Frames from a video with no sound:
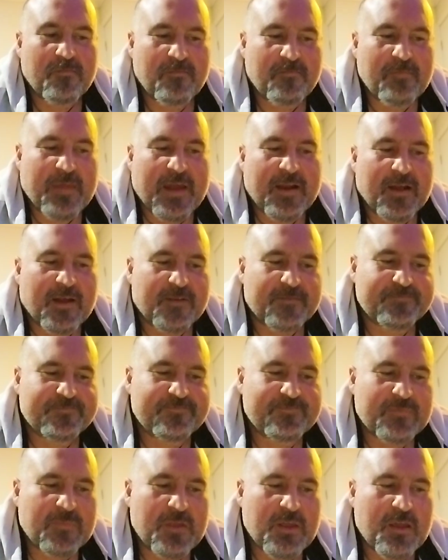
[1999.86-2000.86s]
Matter.
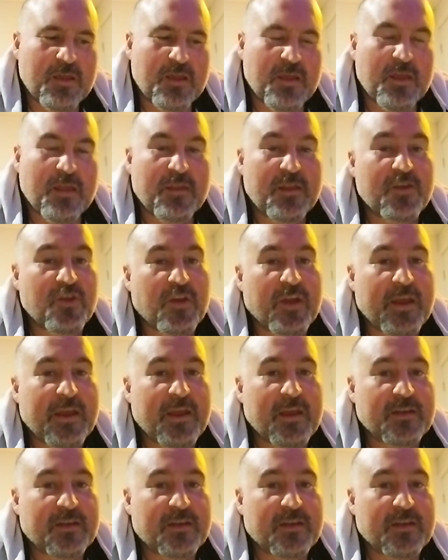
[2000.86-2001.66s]
Then you got